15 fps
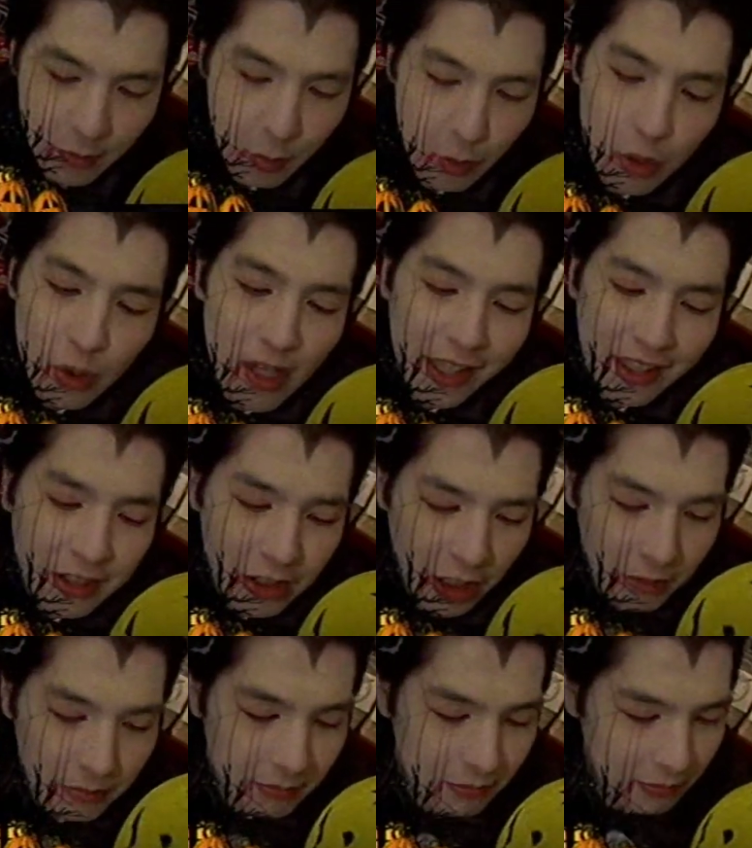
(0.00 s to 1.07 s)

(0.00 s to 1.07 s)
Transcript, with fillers: Would you like some?